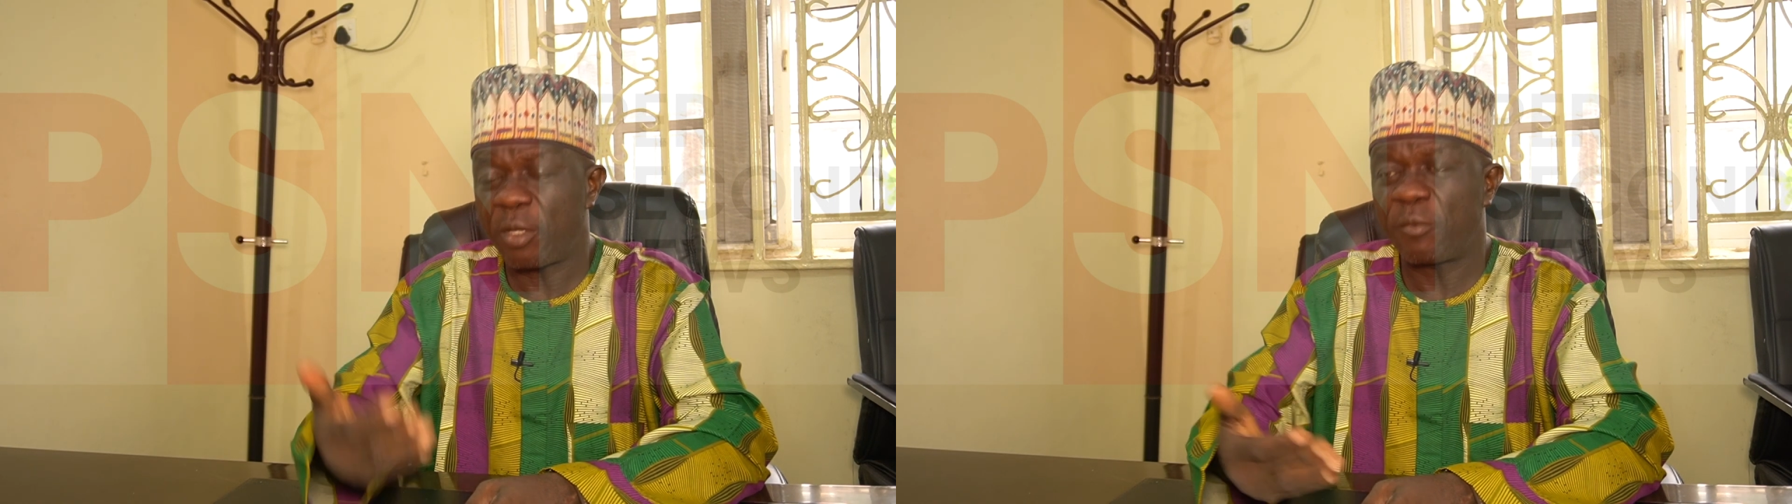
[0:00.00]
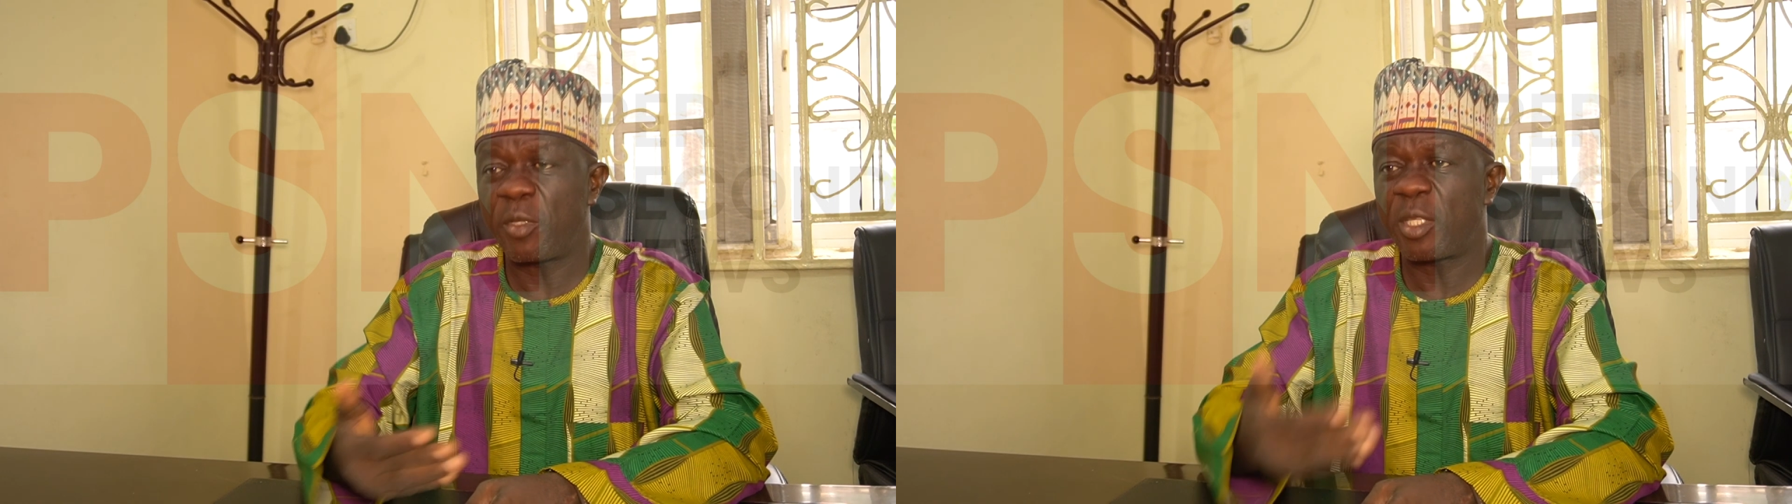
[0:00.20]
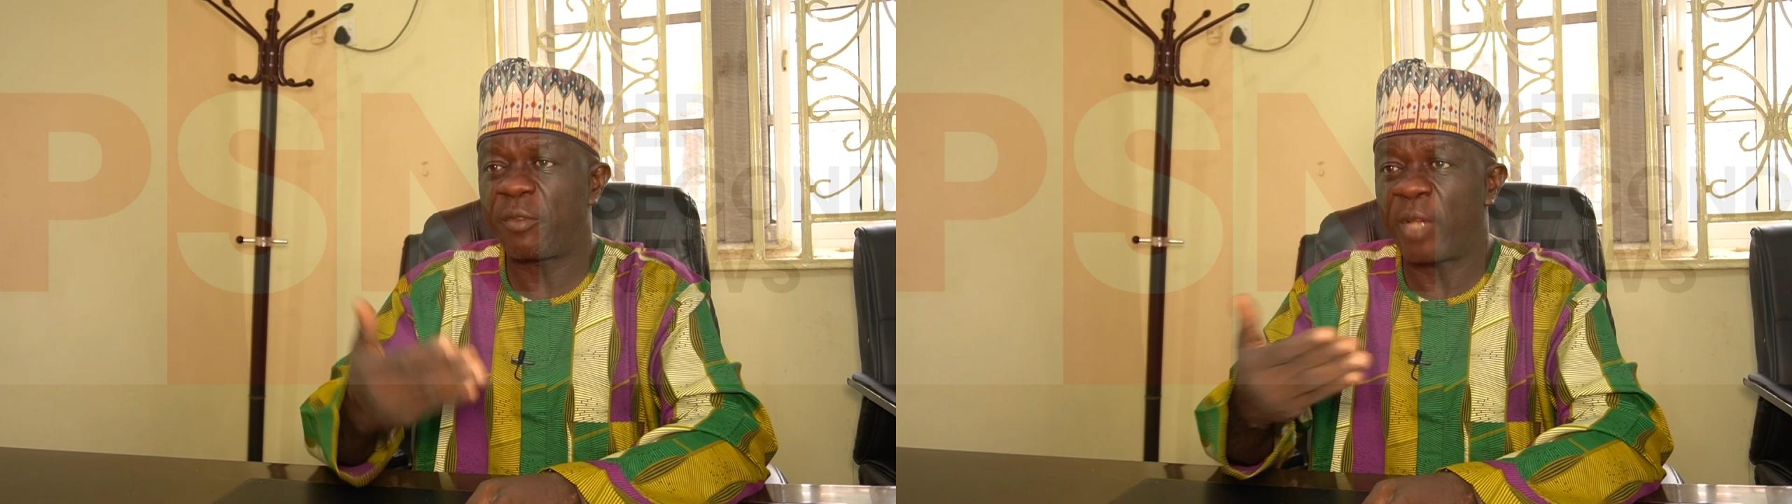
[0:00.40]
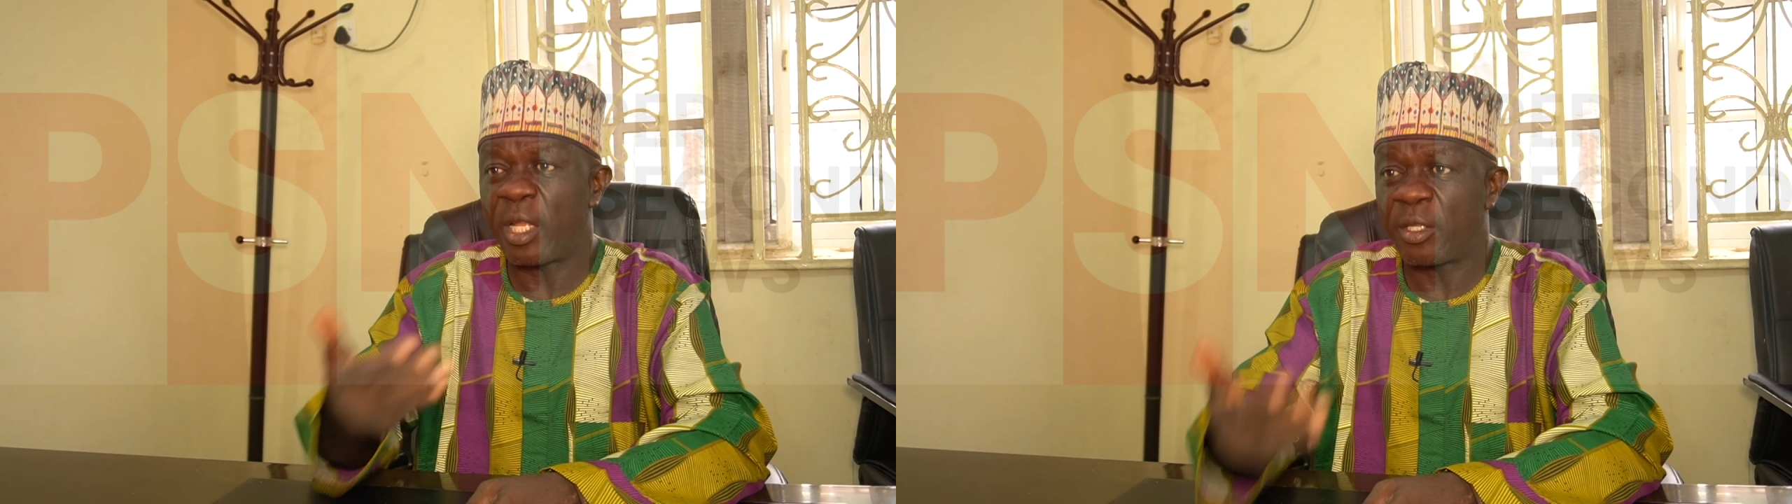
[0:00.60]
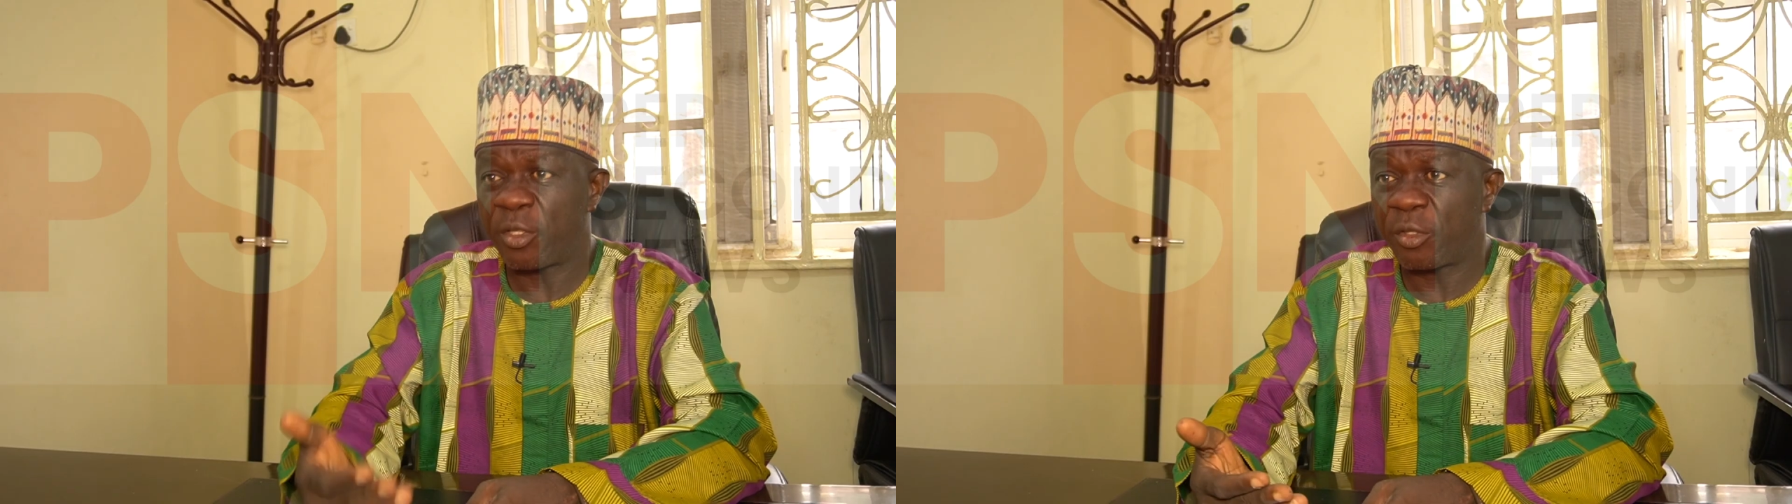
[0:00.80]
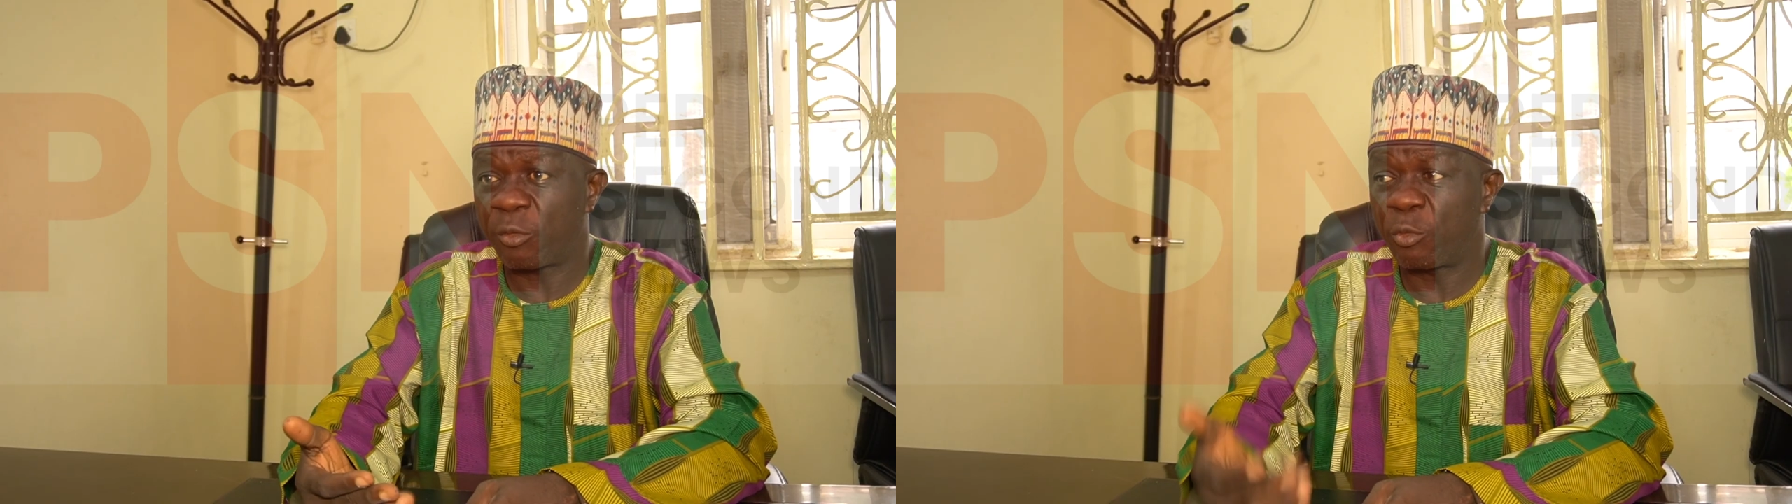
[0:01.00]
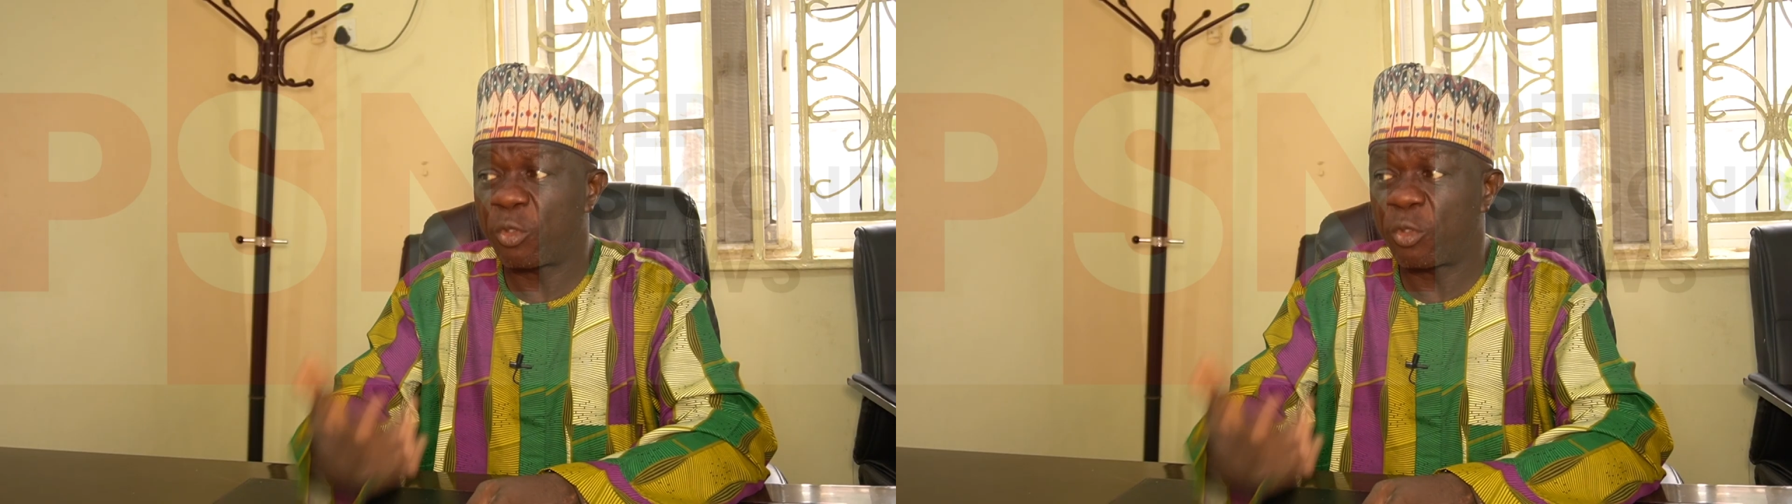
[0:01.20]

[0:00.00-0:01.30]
of this civilization,